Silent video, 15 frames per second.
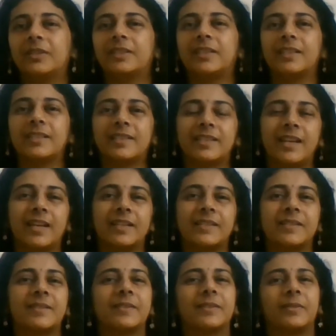this takes